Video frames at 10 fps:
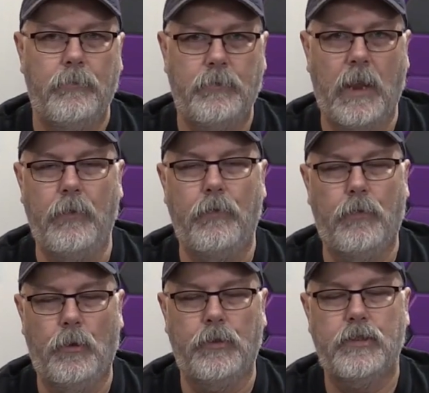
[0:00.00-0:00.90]
give you
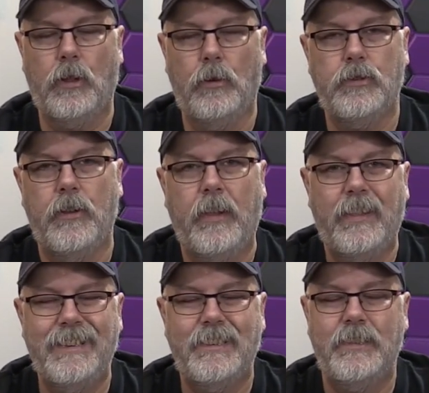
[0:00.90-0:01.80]
full disclosure that
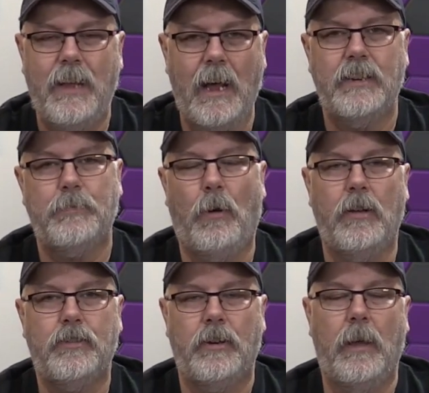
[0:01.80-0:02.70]
this is not a
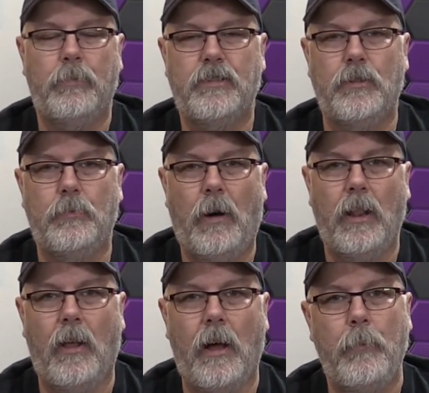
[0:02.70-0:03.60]
sponsored episode by
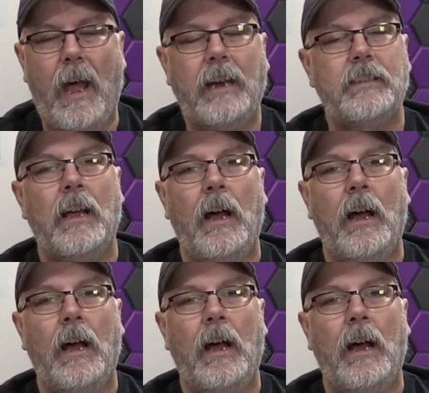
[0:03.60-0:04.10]
Lotmaxx.